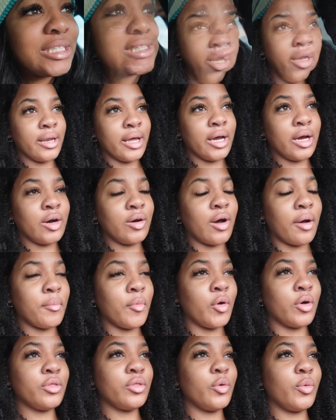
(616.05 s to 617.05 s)
Right now
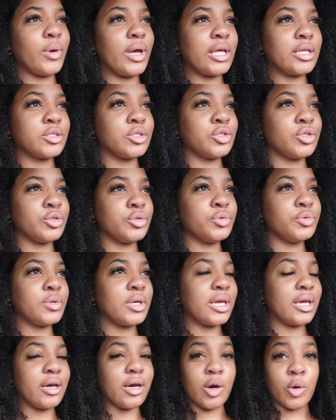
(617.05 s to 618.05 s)
I'm on the way to
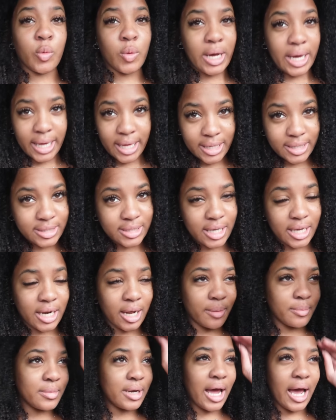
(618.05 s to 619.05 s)
get a wax and
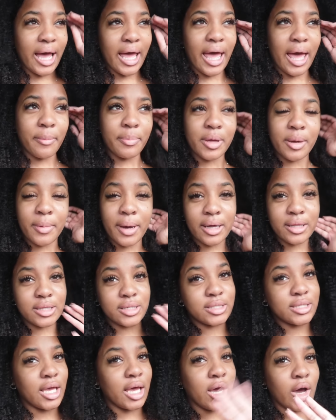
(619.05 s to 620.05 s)
I'm not happy about
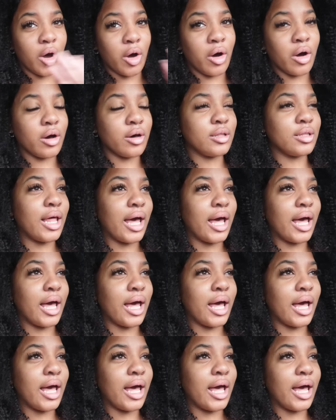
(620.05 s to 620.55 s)
this at all,